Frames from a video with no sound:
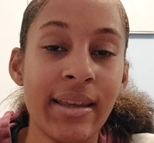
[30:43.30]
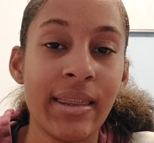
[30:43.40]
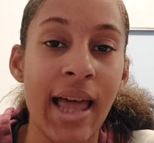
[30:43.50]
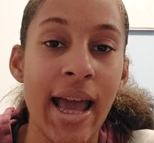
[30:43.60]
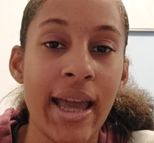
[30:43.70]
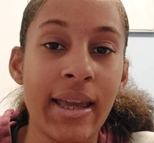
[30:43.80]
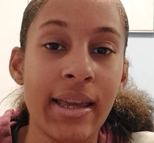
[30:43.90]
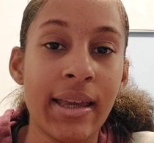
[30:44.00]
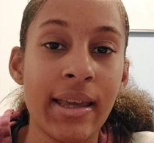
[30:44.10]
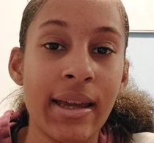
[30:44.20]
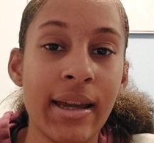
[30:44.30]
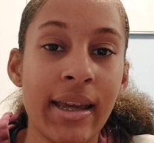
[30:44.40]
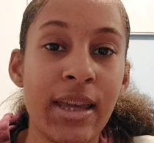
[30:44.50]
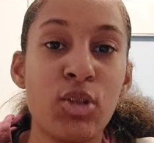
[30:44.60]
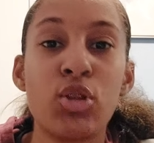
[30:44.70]
like,
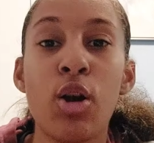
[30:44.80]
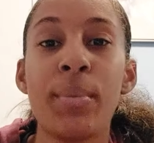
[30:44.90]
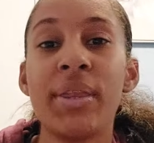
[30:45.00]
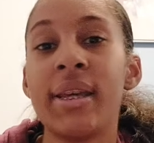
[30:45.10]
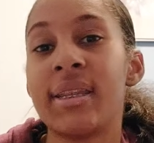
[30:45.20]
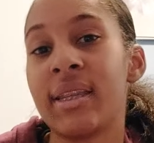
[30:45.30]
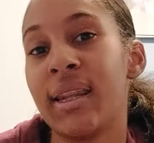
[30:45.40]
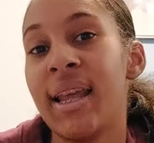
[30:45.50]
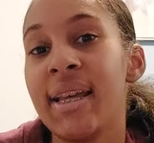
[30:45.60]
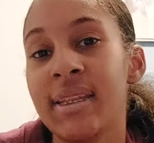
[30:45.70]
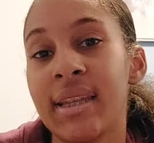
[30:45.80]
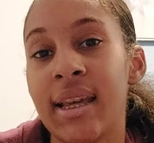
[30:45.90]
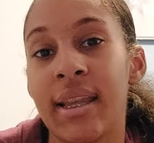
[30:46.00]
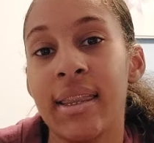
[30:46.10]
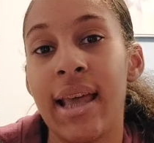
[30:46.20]
can show me this
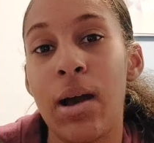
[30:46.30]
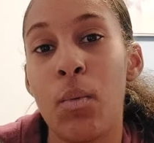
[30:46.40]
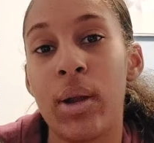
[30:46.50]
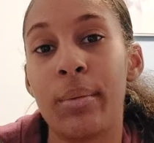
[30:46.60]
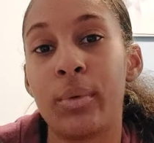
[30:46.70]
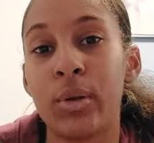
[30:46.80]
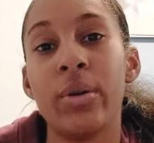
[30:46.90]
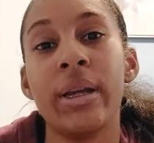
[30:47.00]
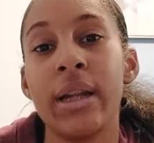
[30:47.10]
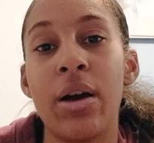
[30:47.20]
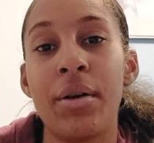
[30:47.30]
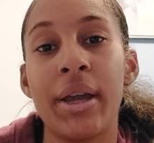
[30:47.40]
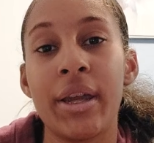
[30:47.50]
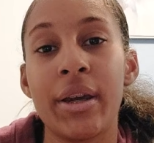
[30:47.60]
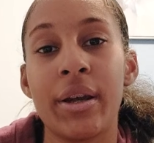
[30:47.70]
lesson that what I'm learning
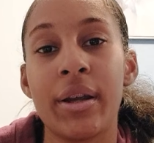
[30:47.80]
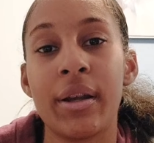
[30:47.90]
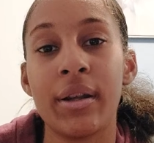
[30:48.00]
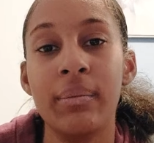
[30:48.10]
out here.